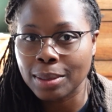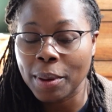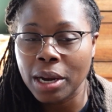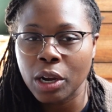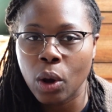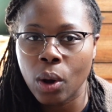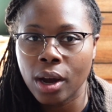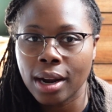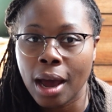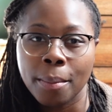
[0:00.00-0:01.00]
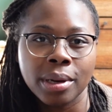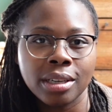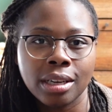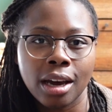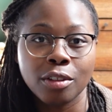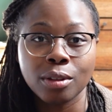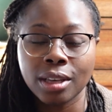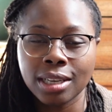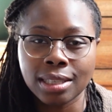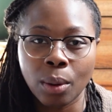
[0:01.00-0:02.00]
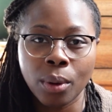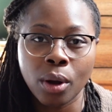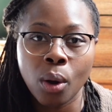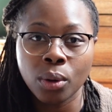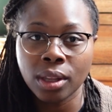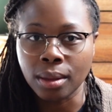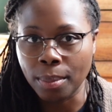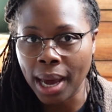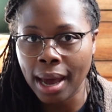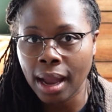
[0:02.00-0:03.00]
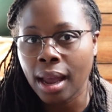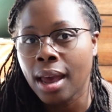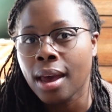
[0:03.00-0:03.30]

depending on how many other things I want to hold in the bag,